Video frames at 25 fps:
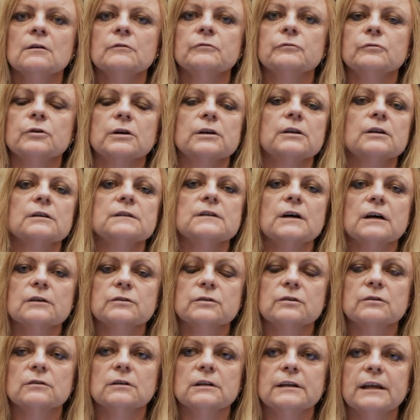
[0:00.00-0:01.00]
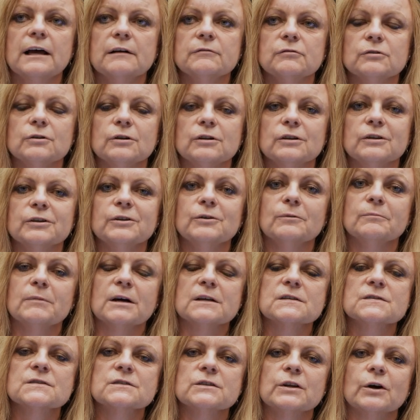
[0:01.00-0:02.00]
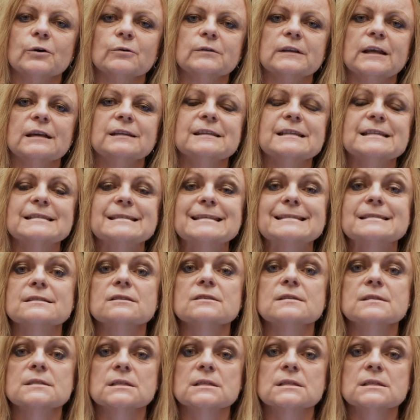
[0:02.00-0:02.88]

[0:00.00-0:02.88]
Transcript: For the doctoral level, you must know that this is the